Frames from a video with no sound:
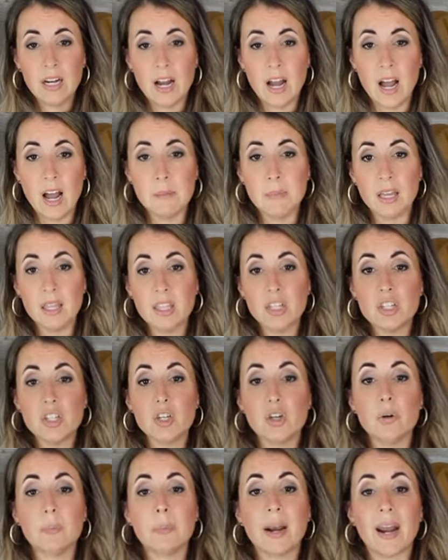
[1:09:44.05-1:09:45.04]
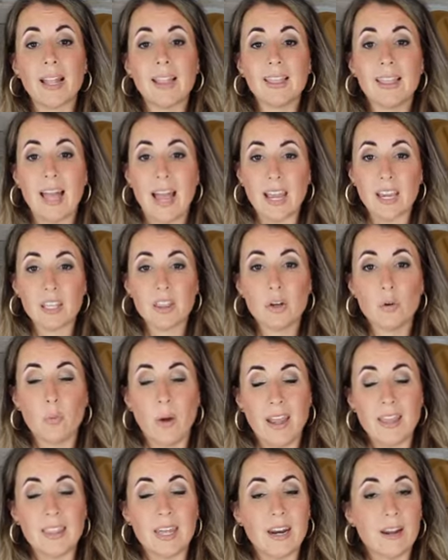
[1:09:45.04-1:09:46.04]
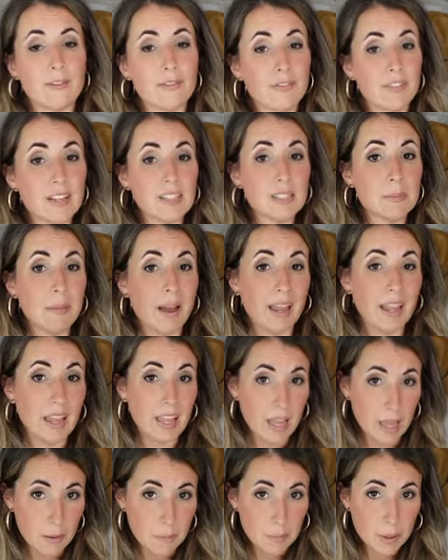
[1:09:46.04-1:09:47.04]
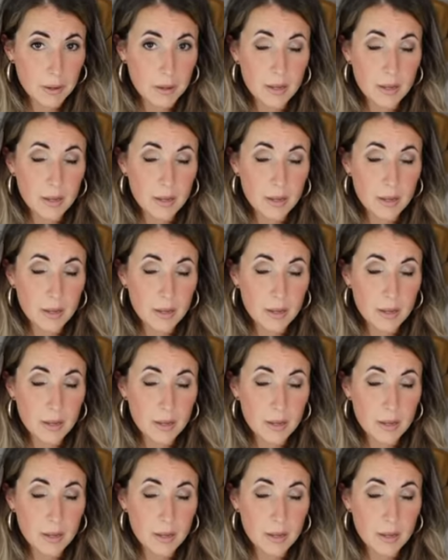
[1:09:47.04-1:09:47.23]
um, in the two, but I like the way that it fits my hip